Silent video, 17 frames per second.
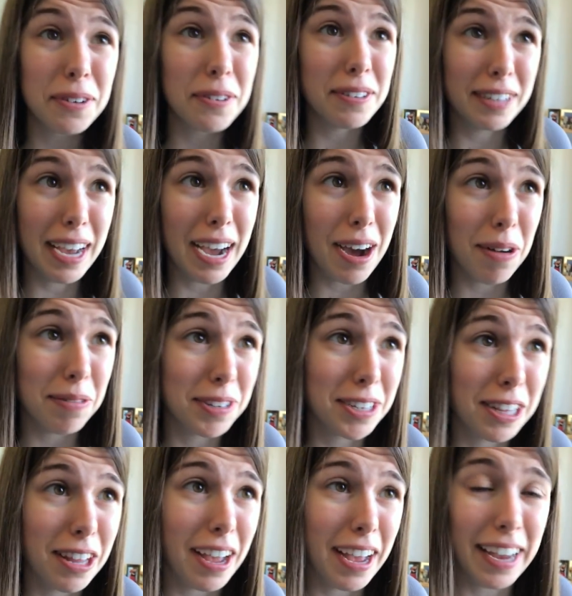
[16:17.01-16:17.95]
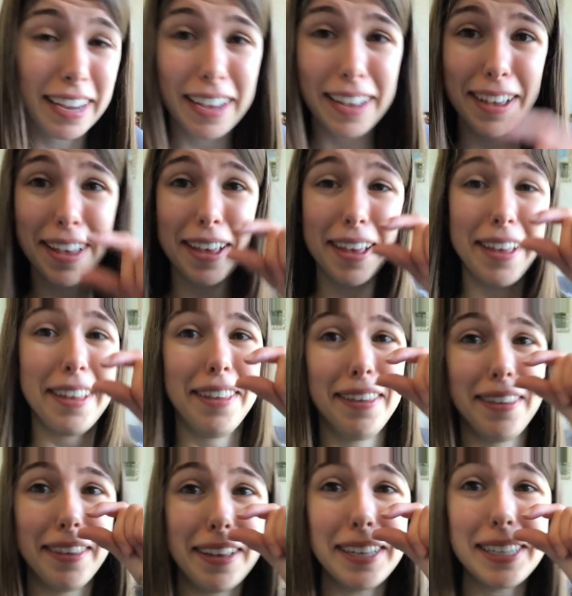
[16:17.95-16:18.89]
gone down to like
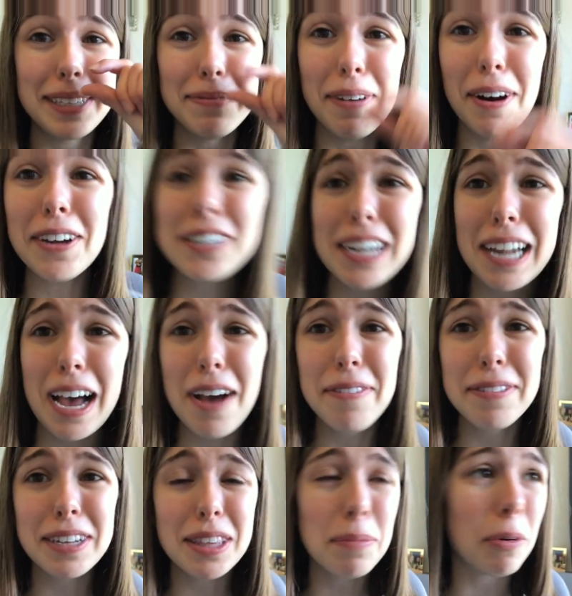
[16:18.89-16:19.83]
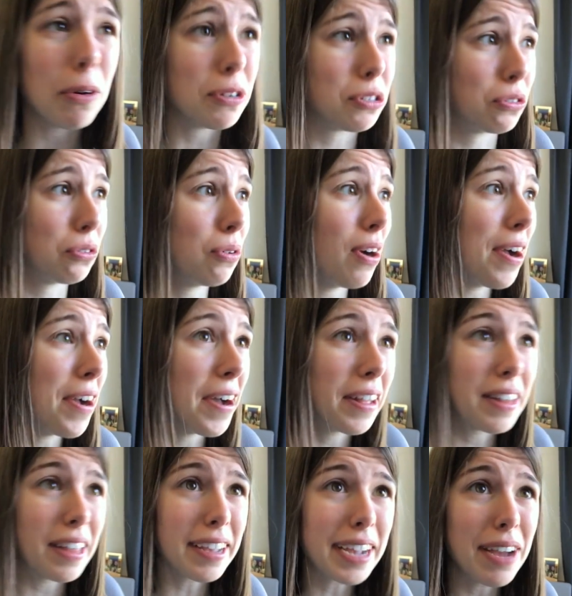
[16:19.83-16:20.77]
this much left in the bottle.
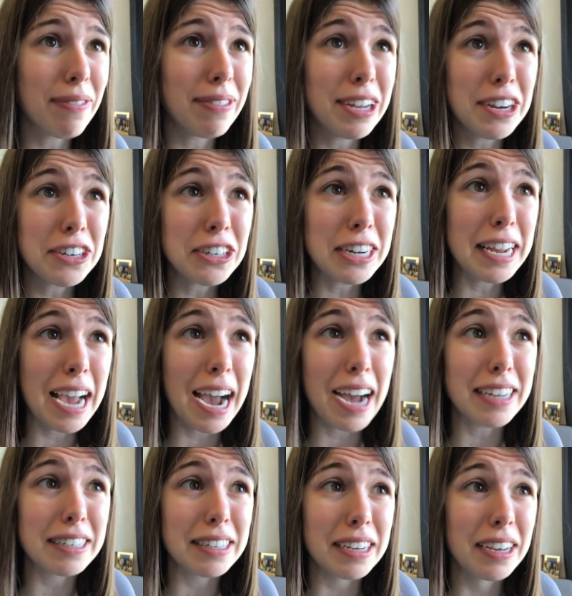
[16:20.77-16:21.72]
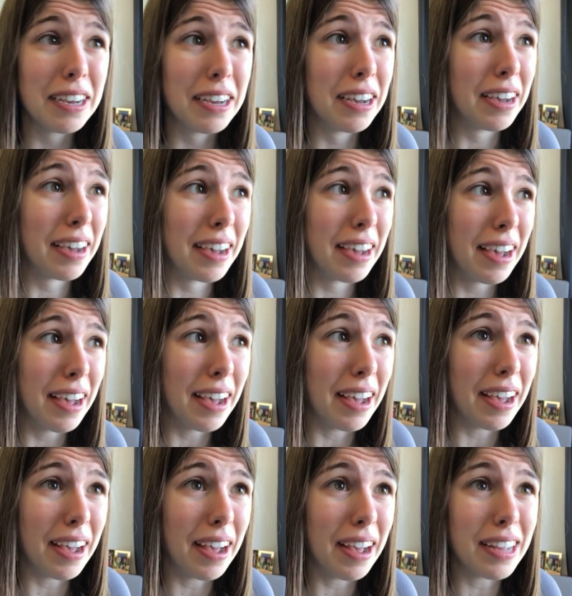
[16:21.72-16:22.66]
Like I've literally had
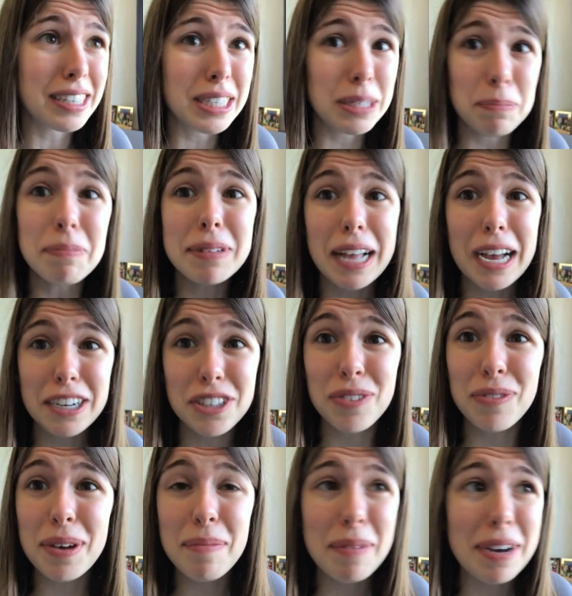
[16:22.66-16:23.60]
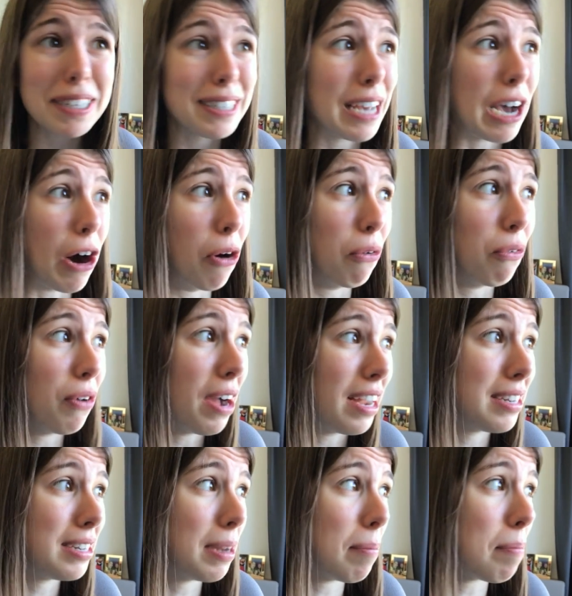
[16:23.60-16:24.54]
a splash of it myself
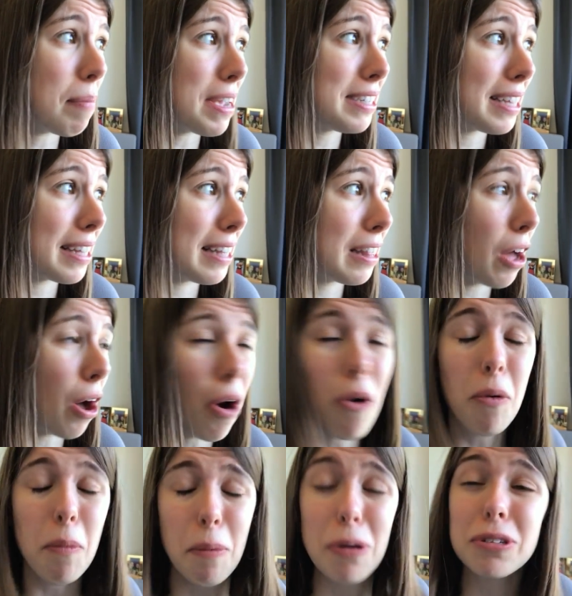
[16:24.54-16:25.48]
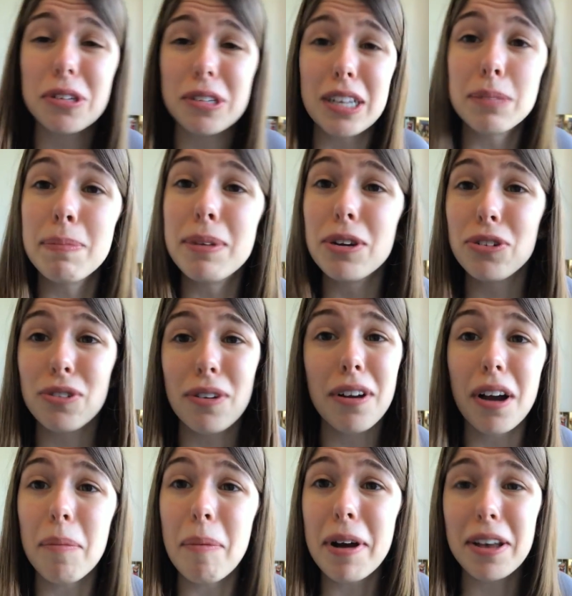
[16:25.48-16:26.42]
and basically the whole bottle has been
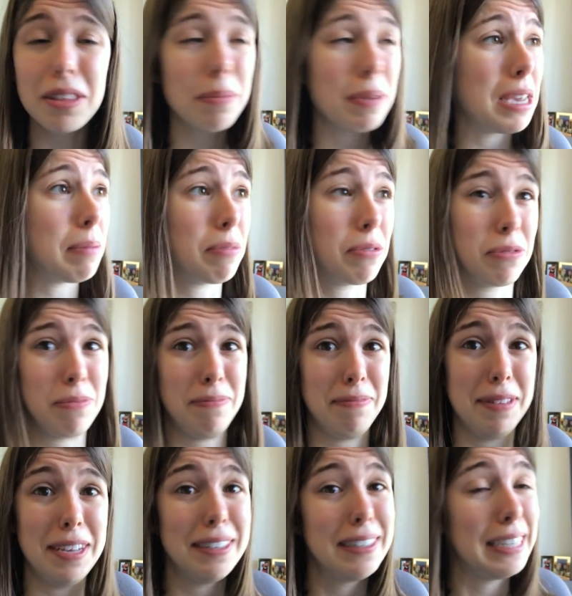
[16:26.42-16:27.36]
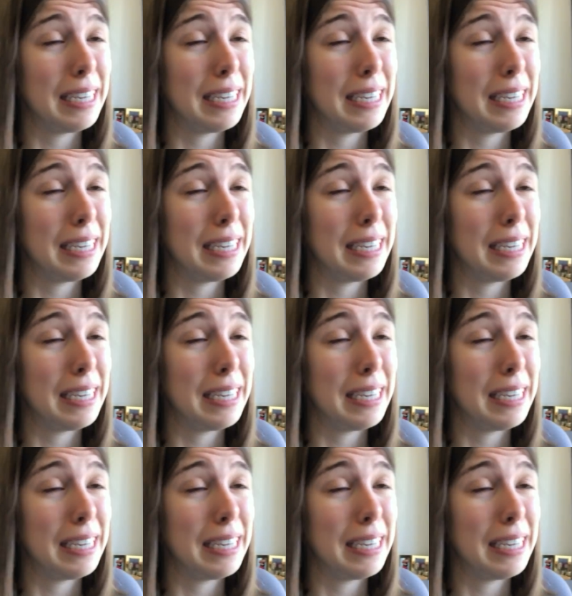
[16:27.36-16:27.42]
drunk by other people, it